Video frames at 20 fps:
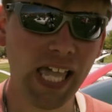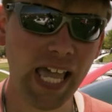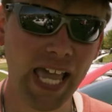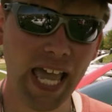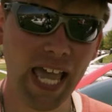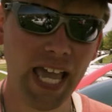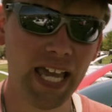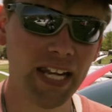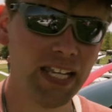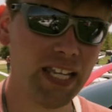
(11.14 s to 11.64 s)

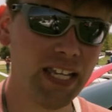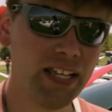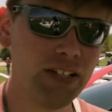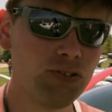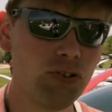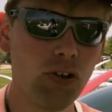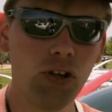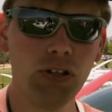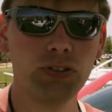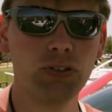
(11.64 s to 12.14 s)
And he
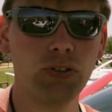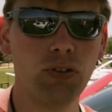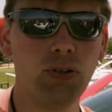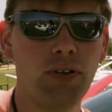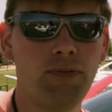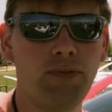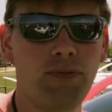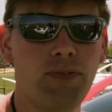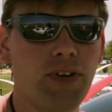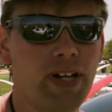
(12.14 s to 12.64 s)
is
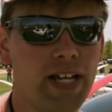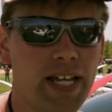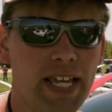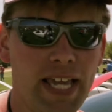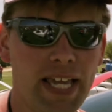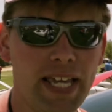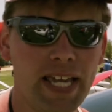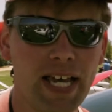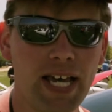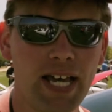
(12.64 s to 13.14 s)
also a
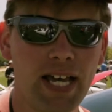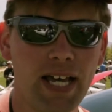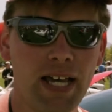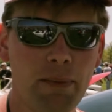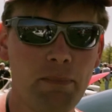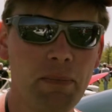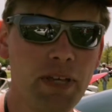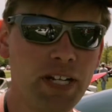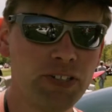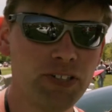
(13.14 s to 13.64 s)

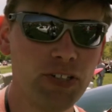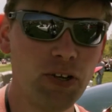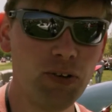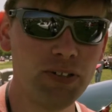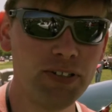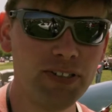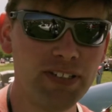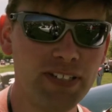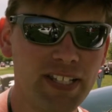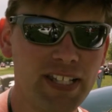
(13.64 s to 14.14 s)

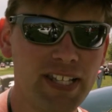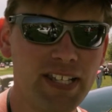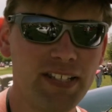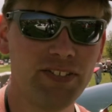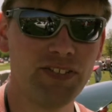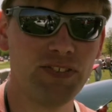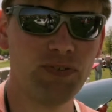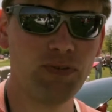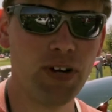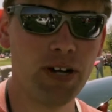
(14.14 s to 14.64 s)
Minnesotan.
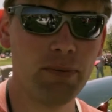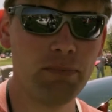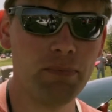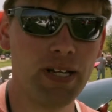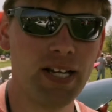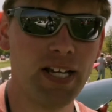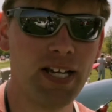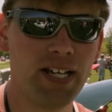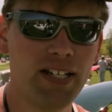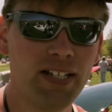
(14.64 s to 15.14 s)
He's from,
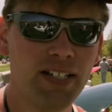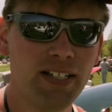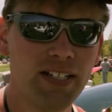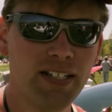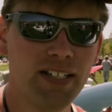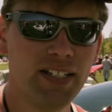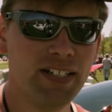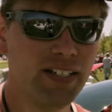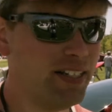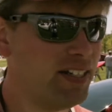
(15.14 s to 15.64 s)

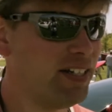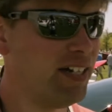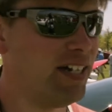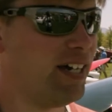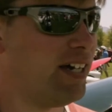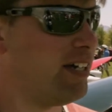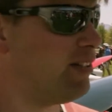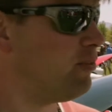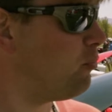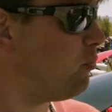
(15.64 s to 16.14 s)

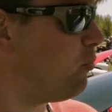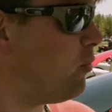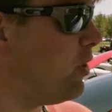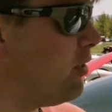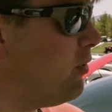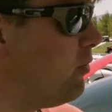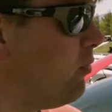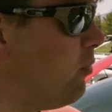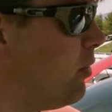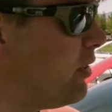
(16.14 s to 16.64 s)

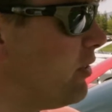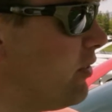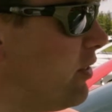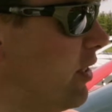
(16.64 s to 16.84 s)
what